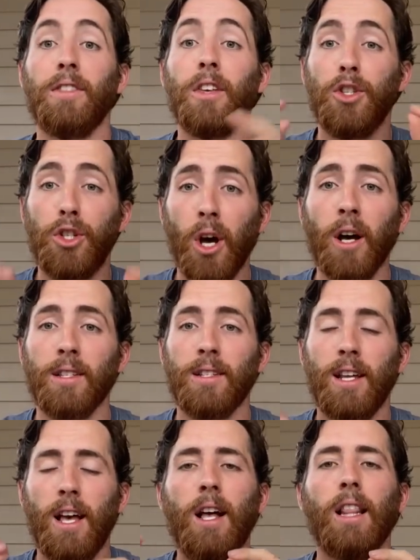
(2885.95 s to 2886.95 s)
The
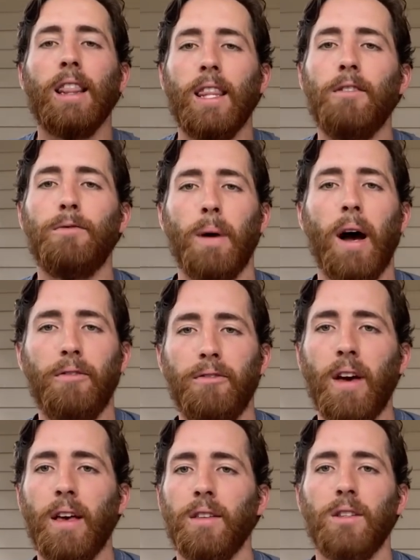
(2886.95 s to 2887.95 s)
just live by
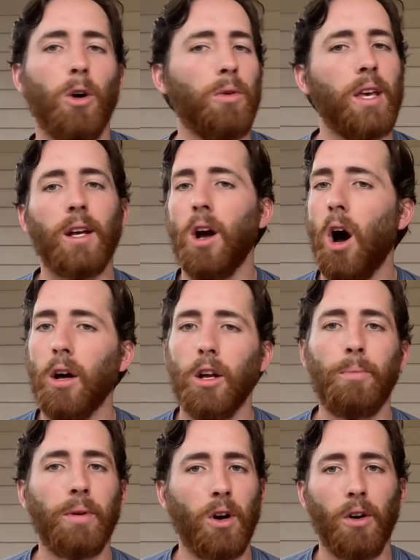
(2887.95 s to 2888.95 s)
faith. Don't get caught
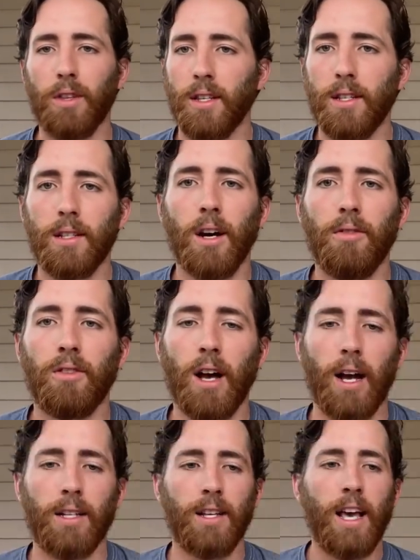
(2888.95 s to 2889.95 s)
up in all this stuff,
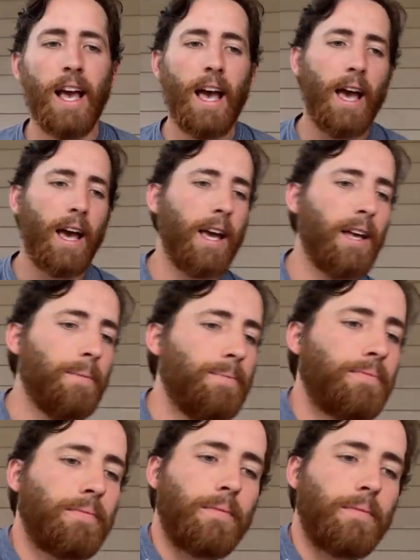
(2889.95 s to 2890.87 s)
guys. And